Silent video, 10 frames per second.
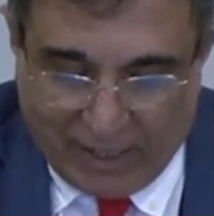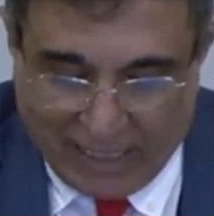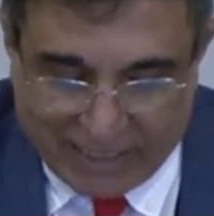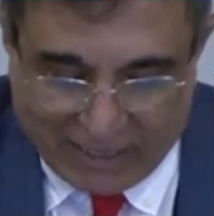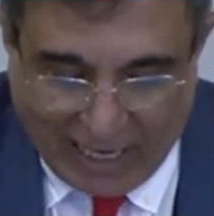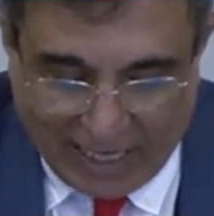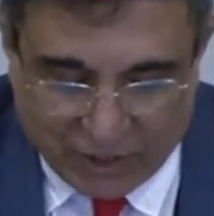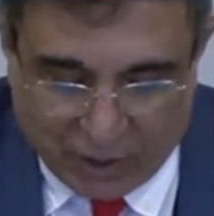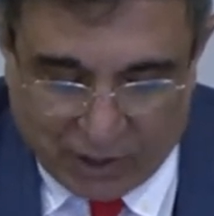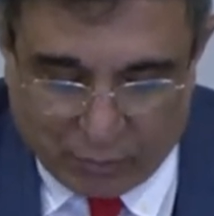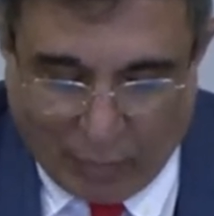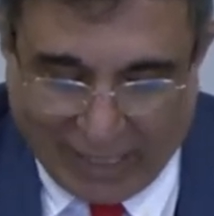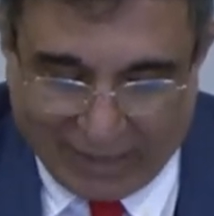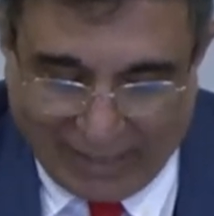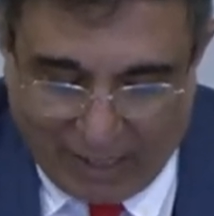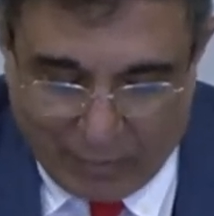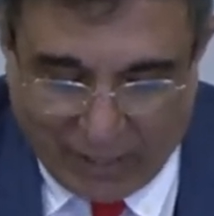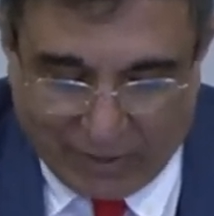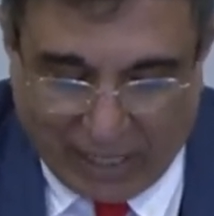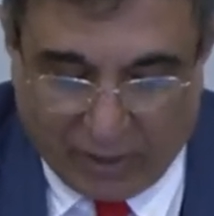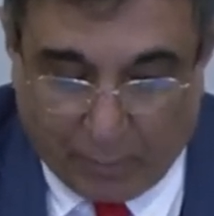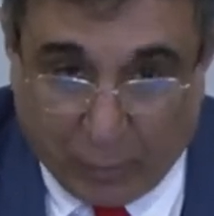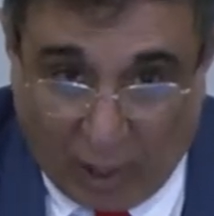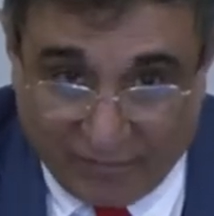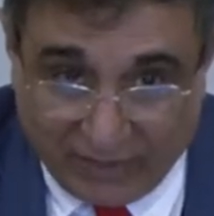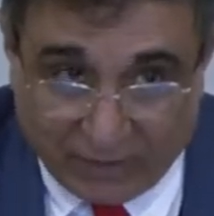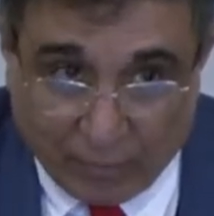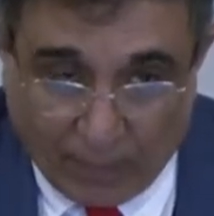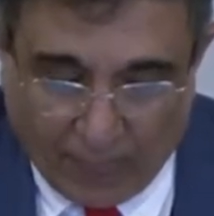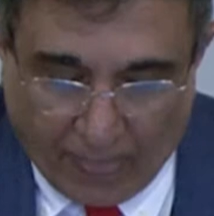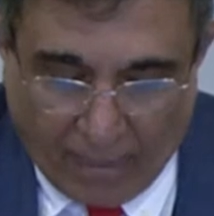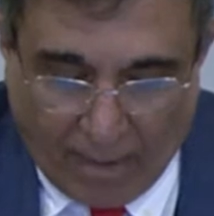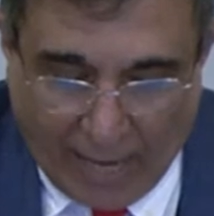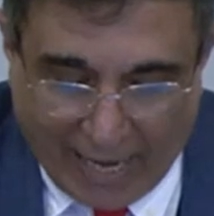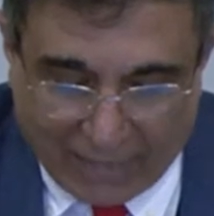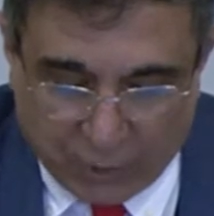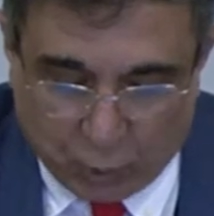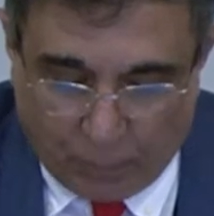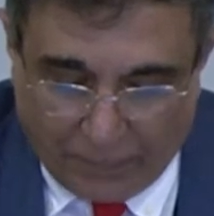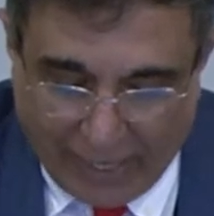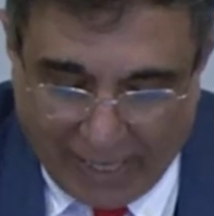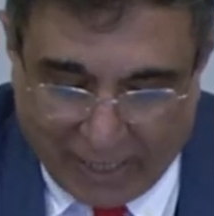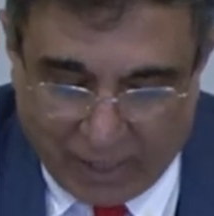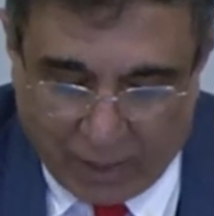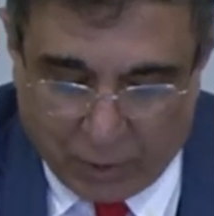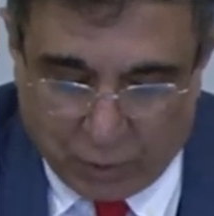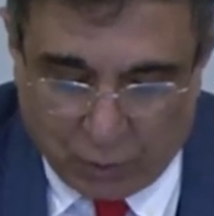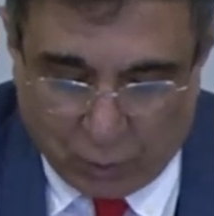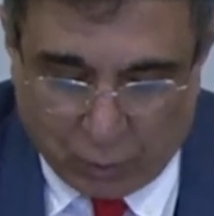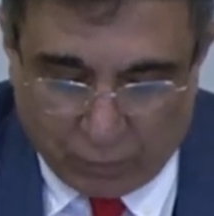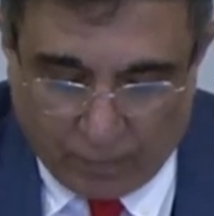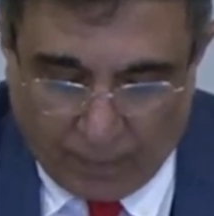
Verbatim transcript: his actions by claiming that the prophet had to pay new